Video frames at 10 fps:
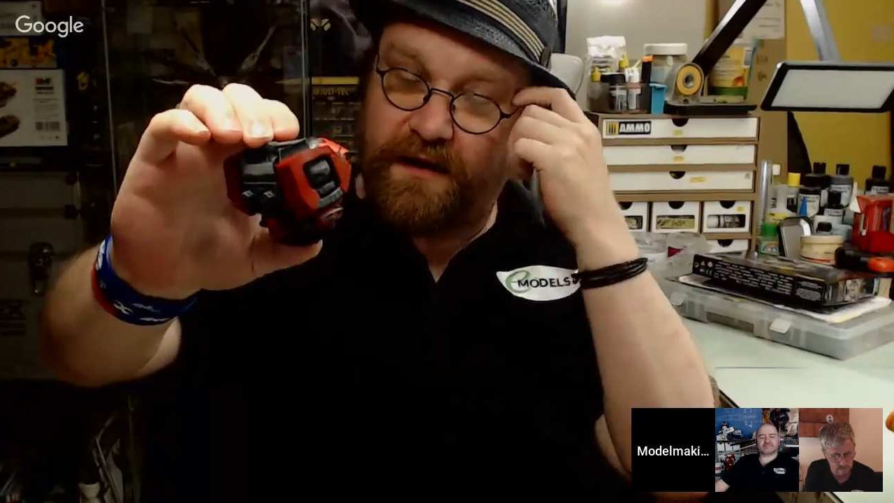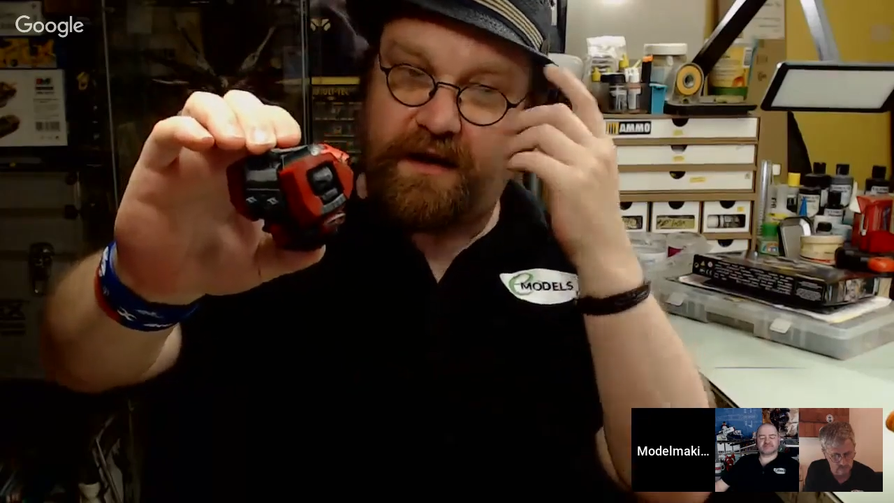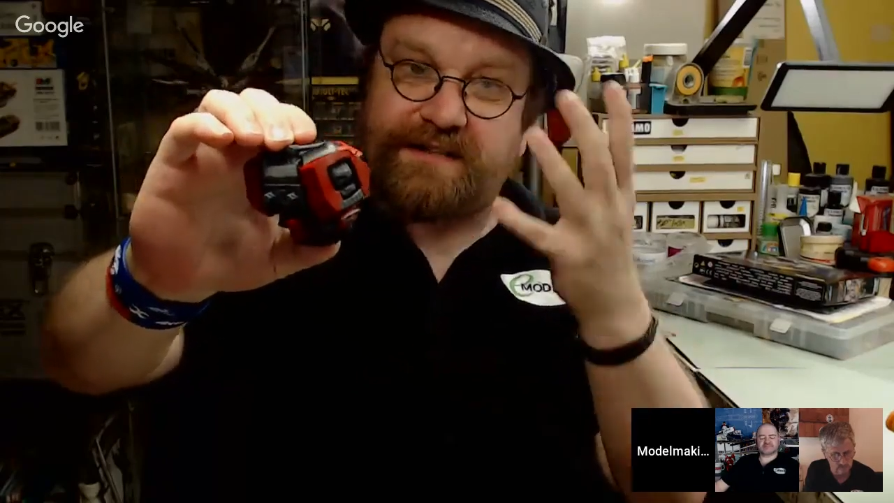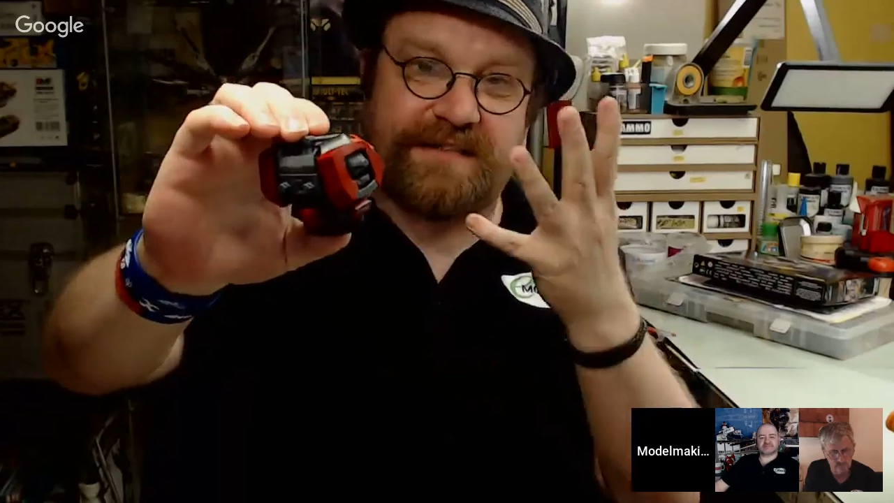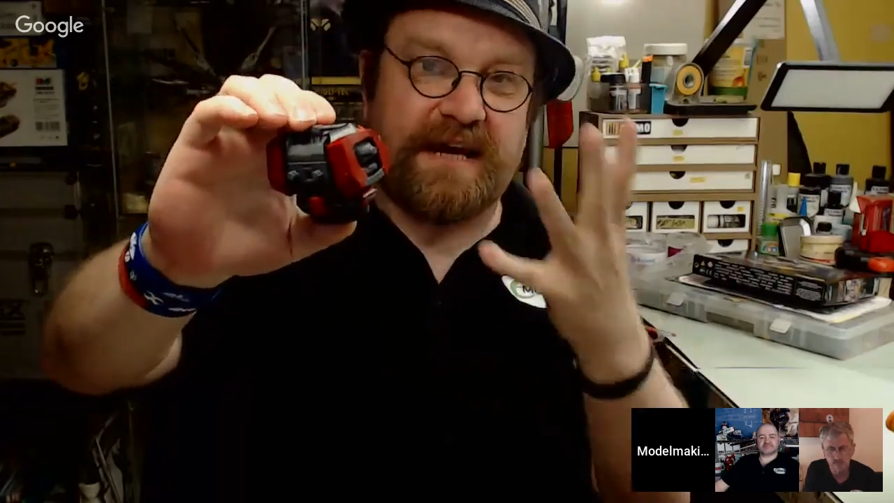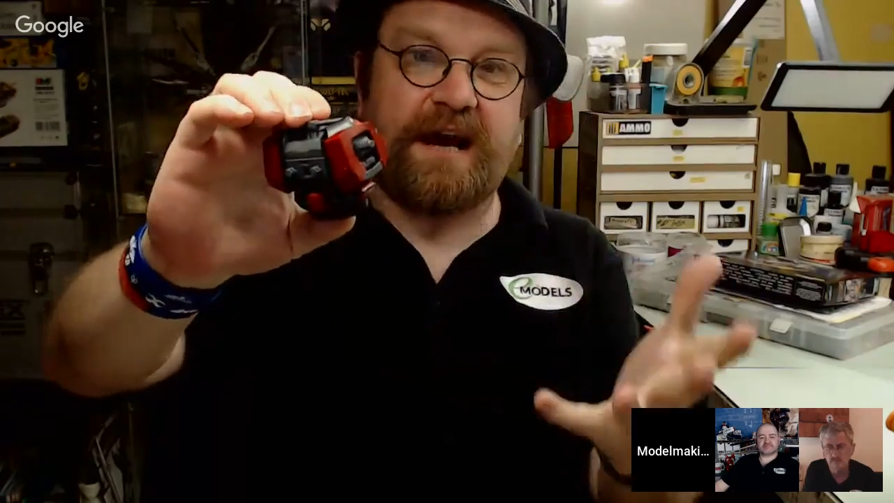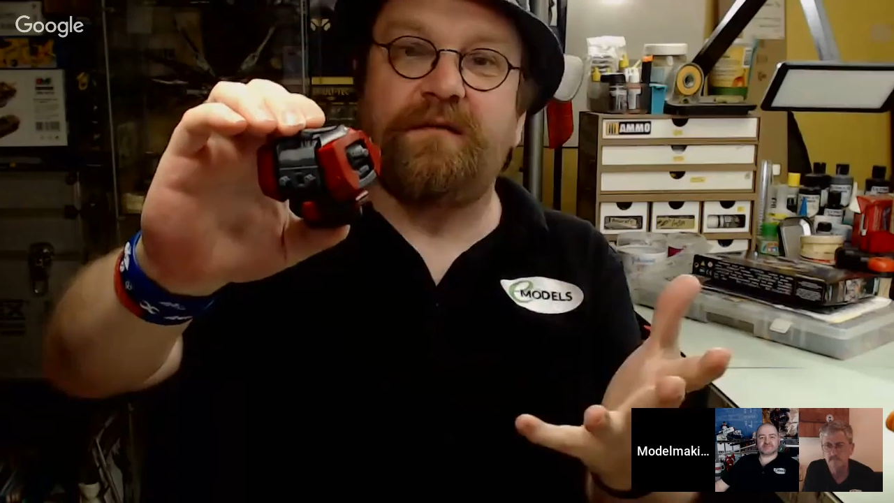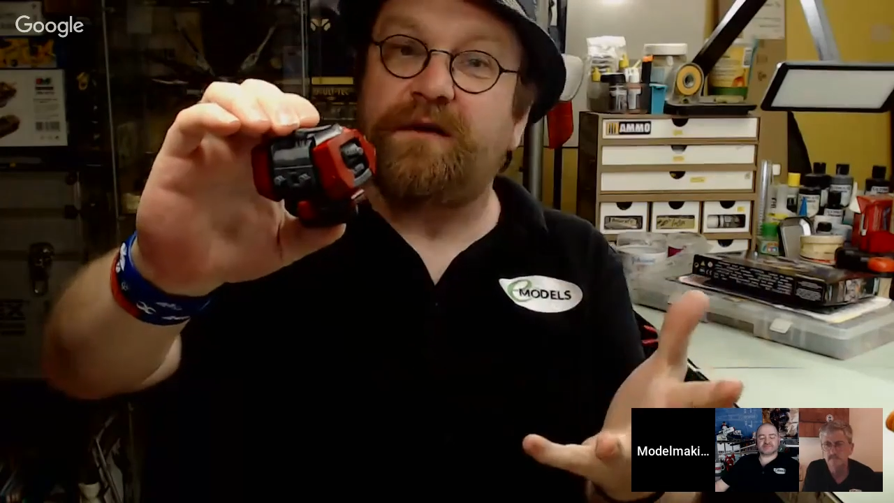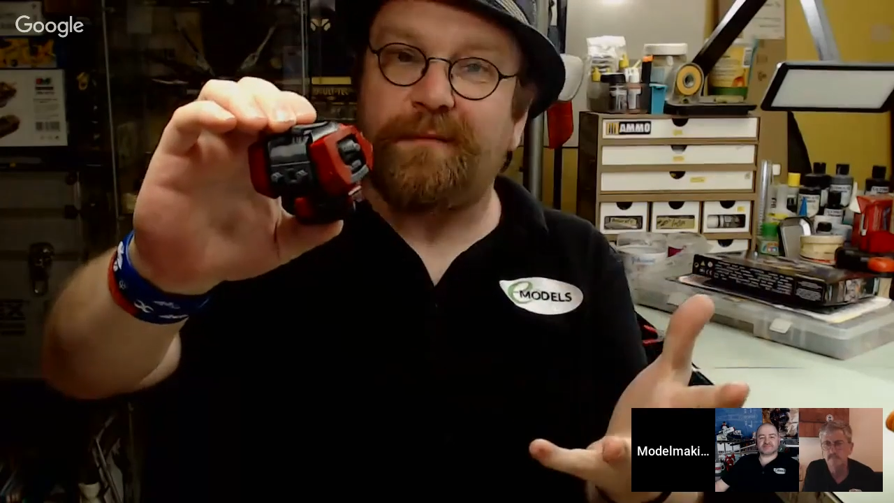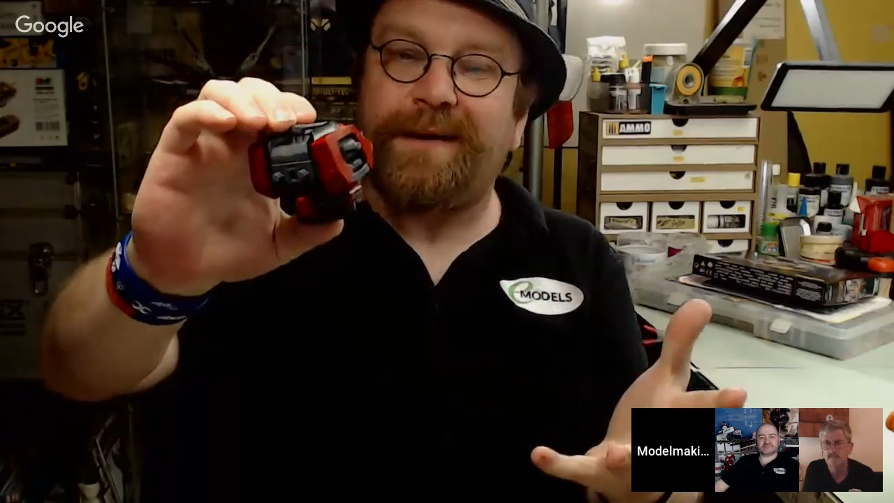and see how
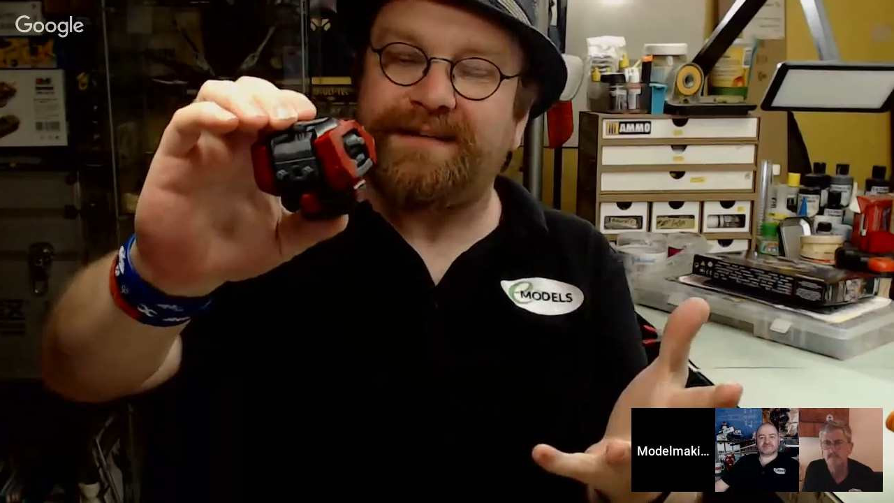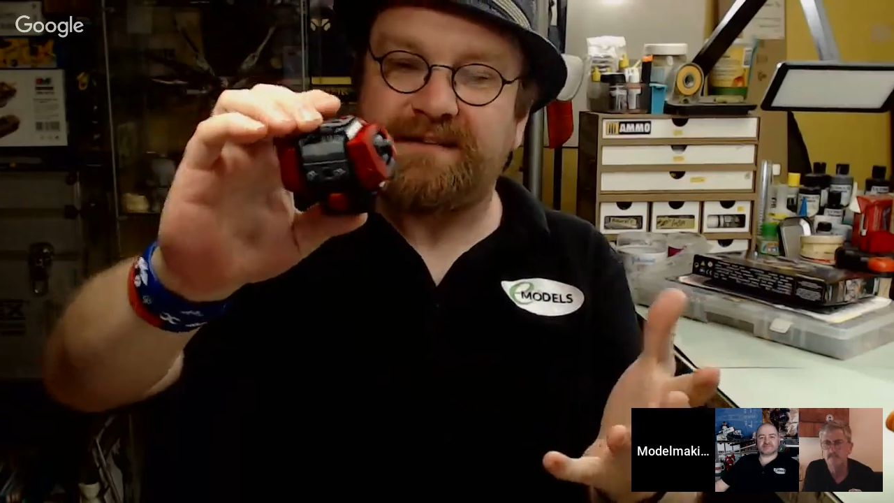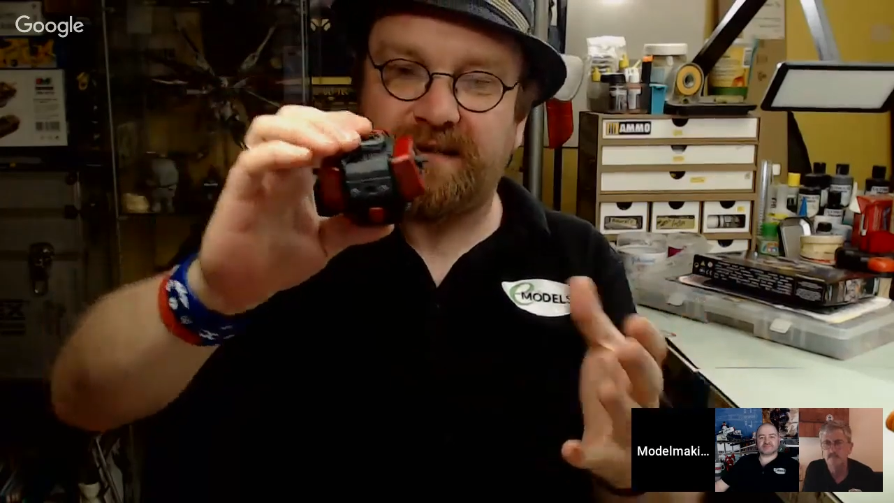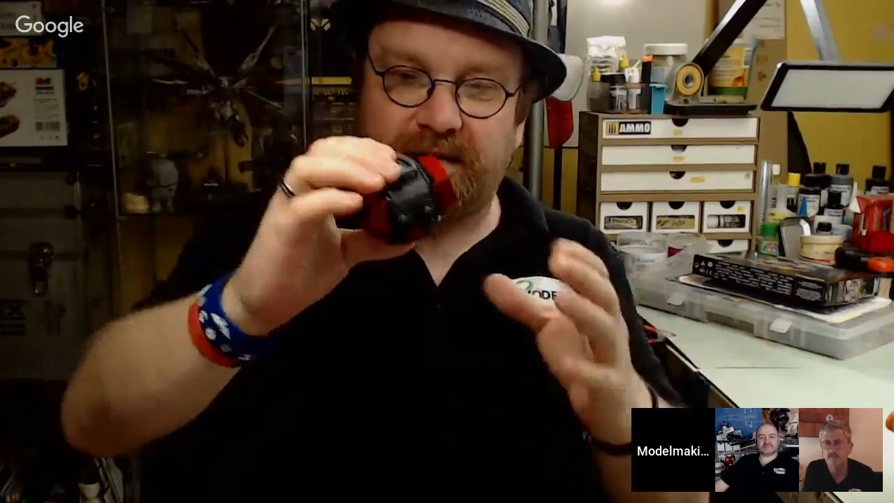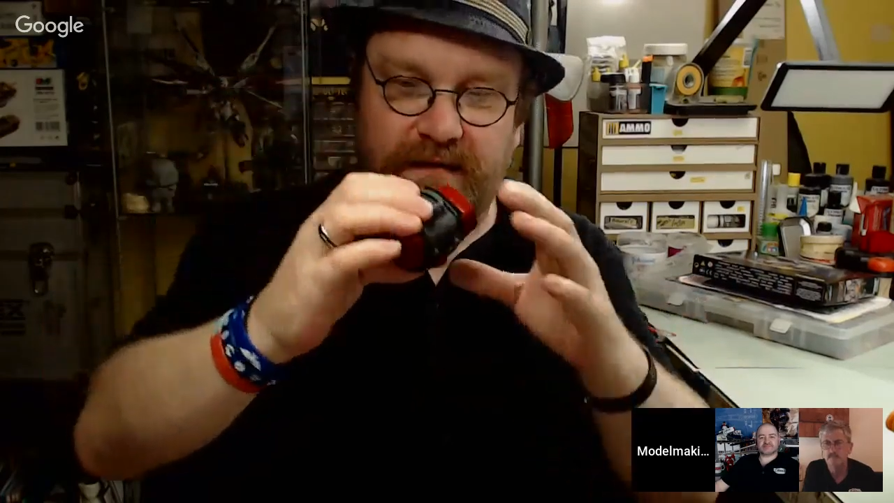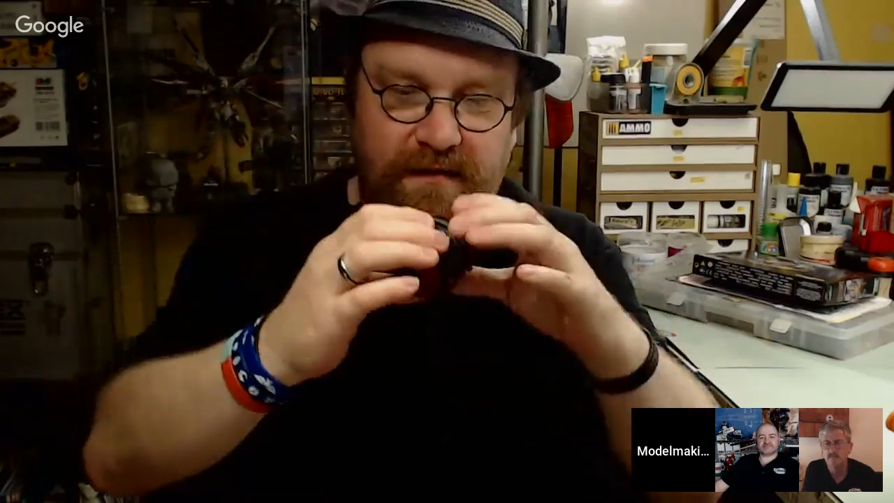I'm going to paint it.